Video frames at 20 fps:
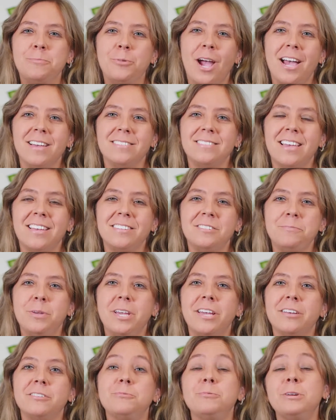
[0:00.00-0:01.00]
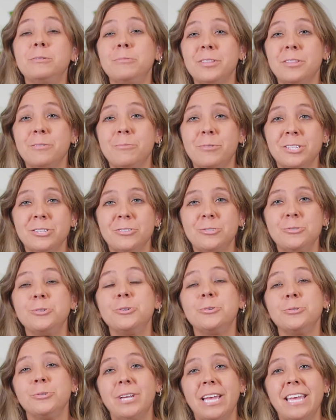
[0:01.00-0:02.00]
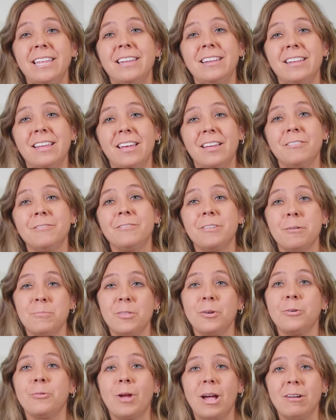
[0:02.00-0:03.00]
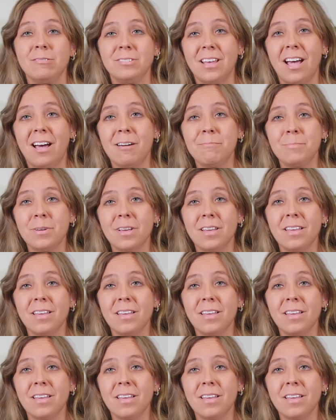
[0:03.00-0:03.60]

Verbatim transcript: process because we were the ones who created it from the ground up.